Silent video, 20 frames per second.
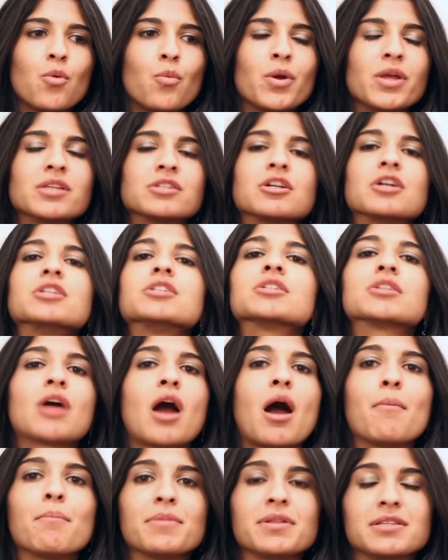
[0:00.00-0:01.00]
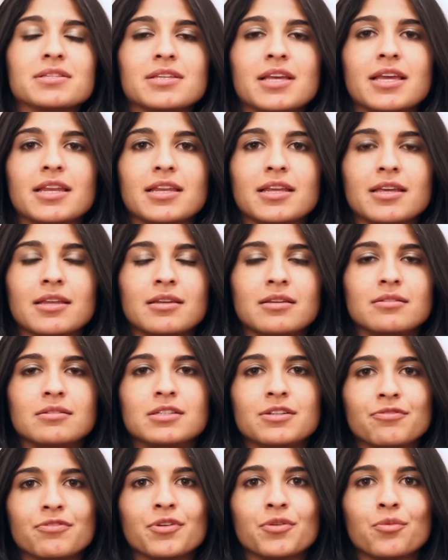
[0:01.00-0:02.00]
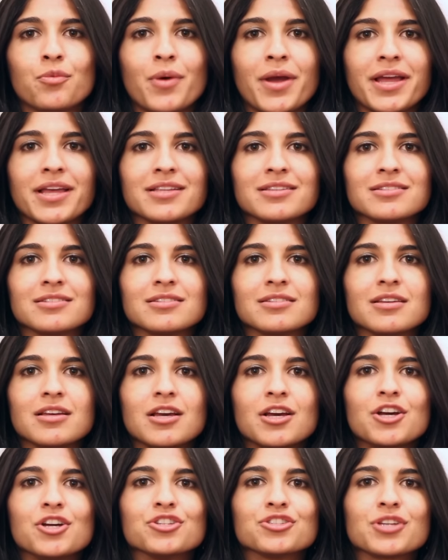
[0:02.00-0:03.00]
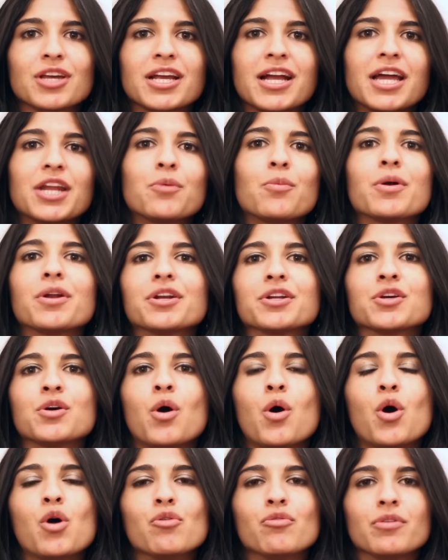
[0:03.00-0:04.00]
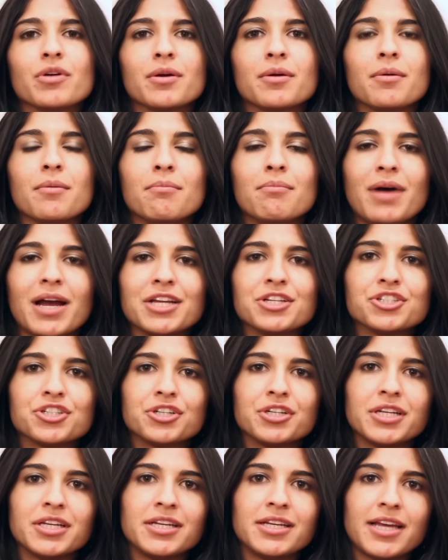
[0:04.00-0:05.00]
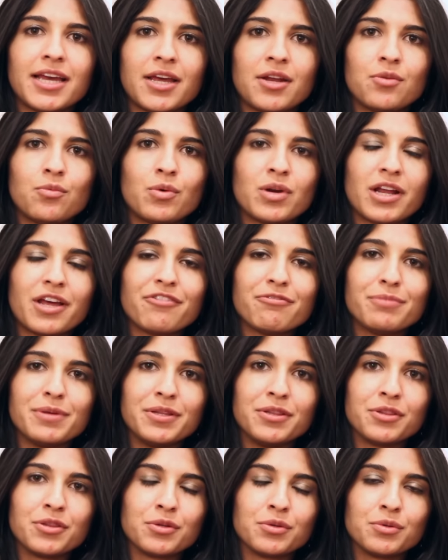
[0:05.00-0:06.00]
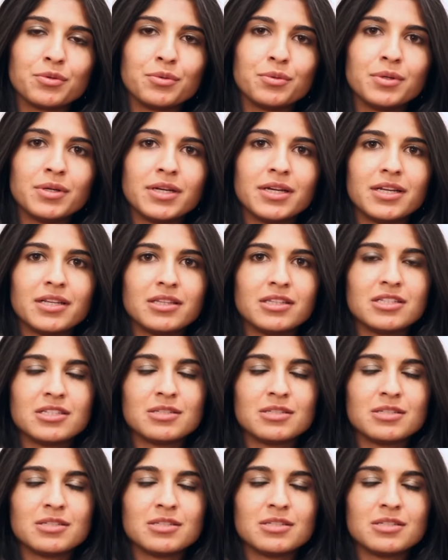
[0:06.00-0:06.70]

we start to compensate in different ways. So I kind of wanted to go over my journey and what I've been through in